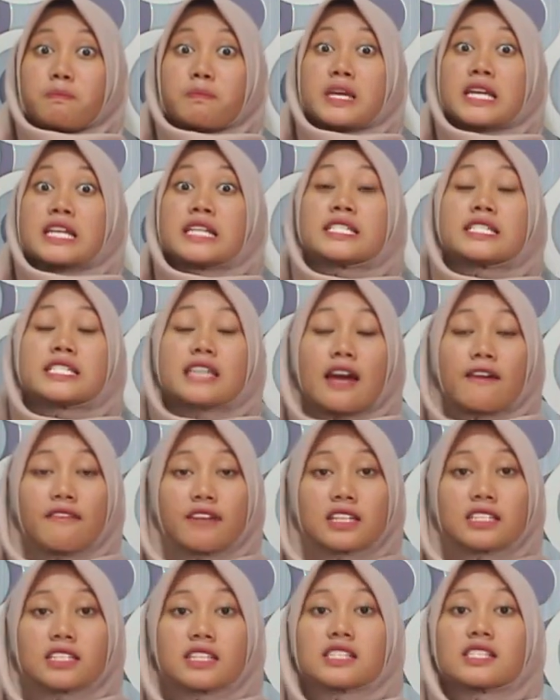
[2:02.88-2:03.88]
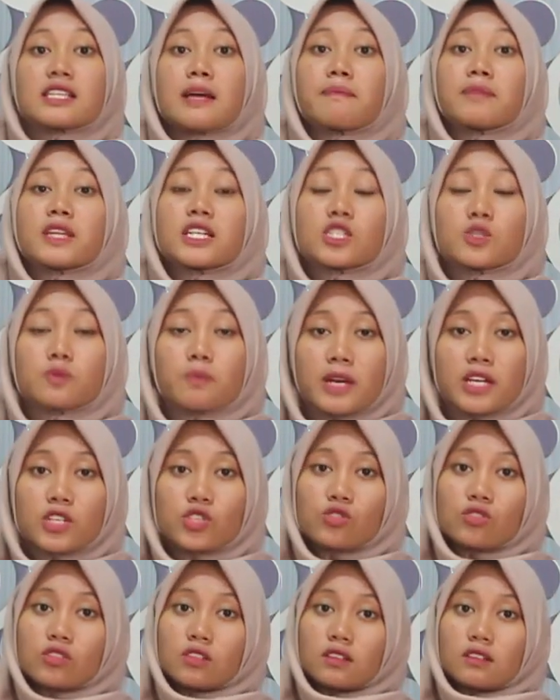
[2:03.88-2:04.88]
being Japanese is something
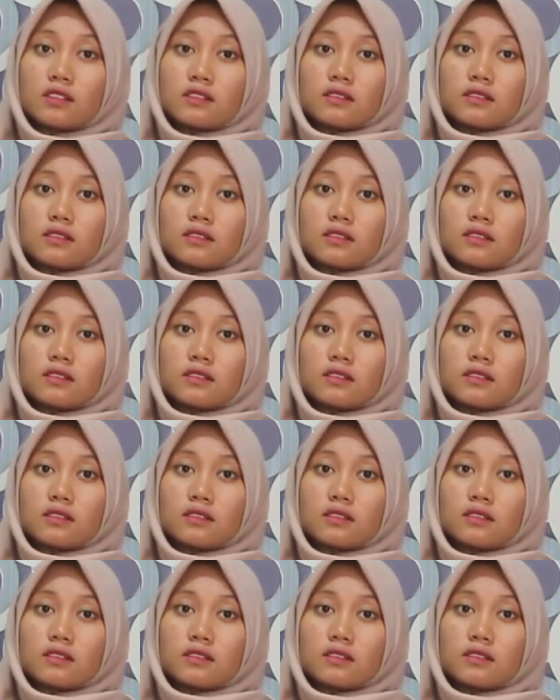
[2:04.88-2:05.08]
special.